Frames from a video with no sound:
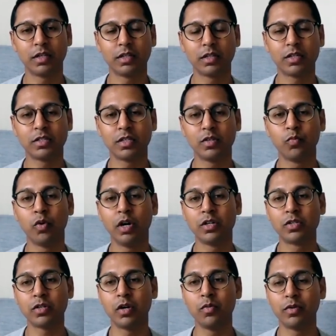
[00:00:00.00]
Because what I
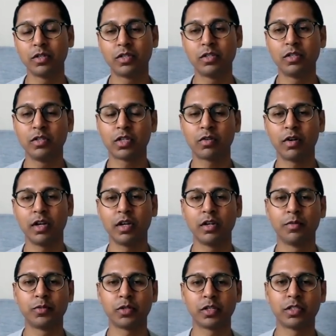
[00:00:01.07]
don't want it to do is create an
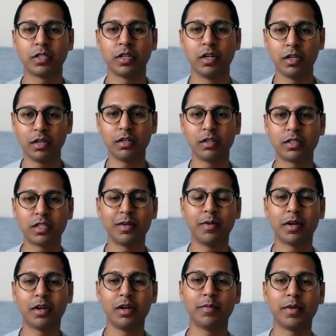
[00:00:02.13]
obstruction that, oh, damn, I
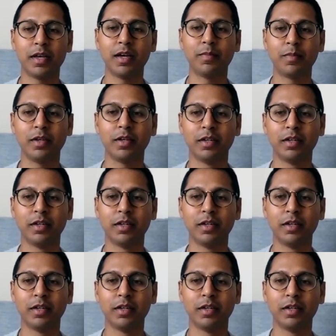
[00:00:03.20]
can't be happy.